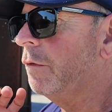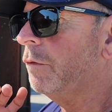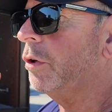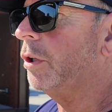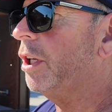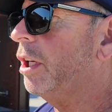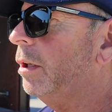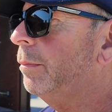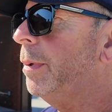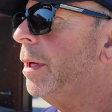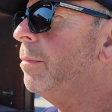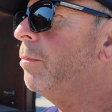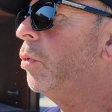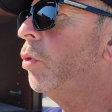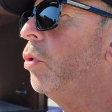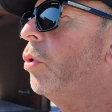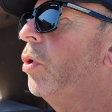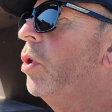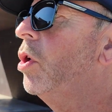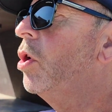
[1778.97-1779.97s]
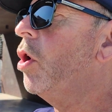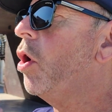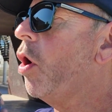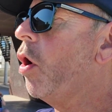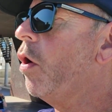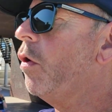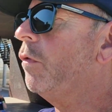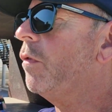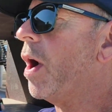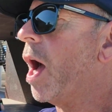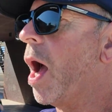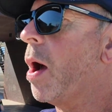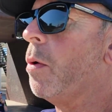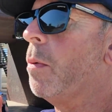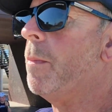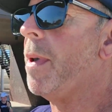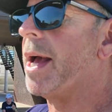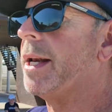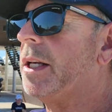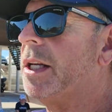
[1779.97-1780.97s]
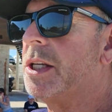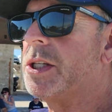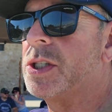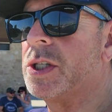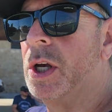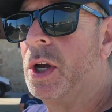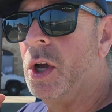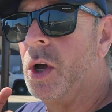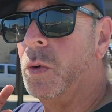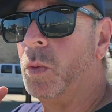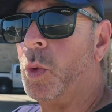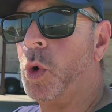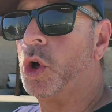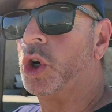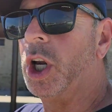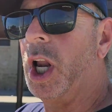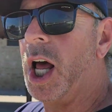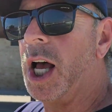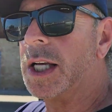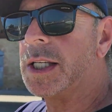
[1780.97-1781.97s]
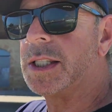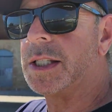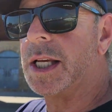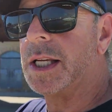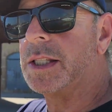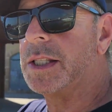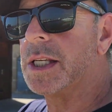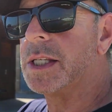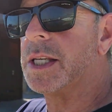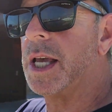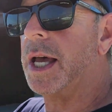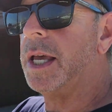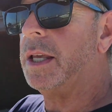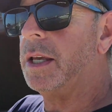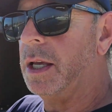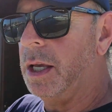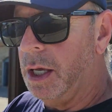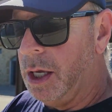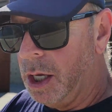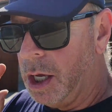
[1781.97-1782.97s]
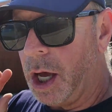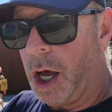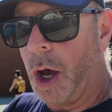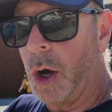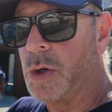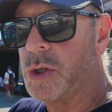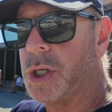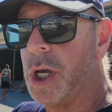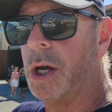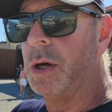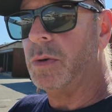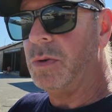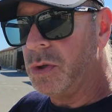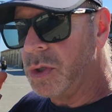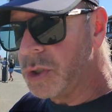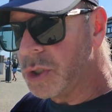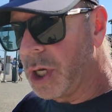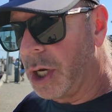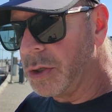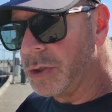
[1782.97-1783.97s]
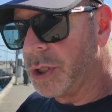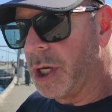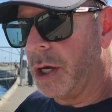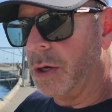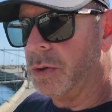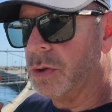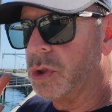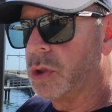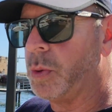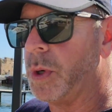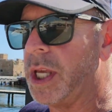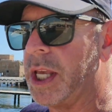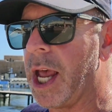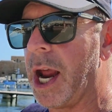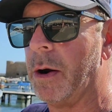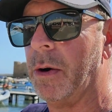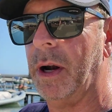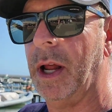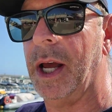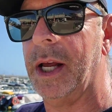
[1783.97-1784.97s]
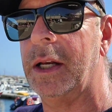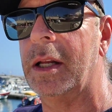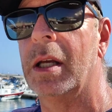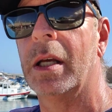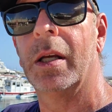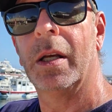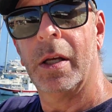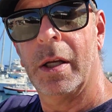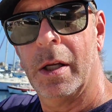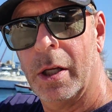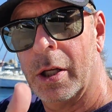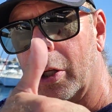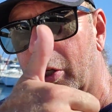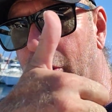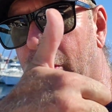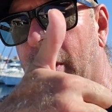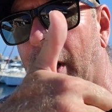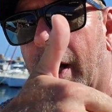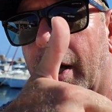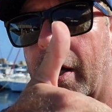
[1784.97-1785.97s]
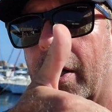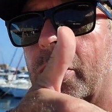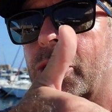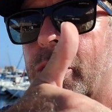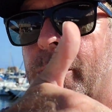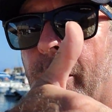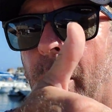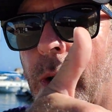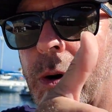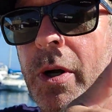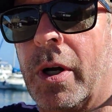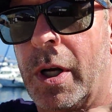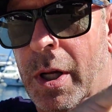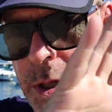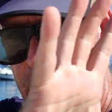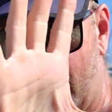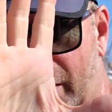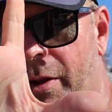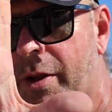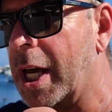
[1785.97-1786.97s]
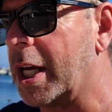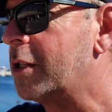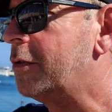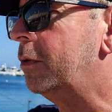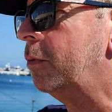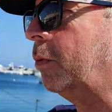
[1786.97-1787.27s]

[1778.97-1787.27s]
for a little bit more of our madness. One last thing to say, oh so, so, so, sweet Caroline, good luck tomorrow. Thanks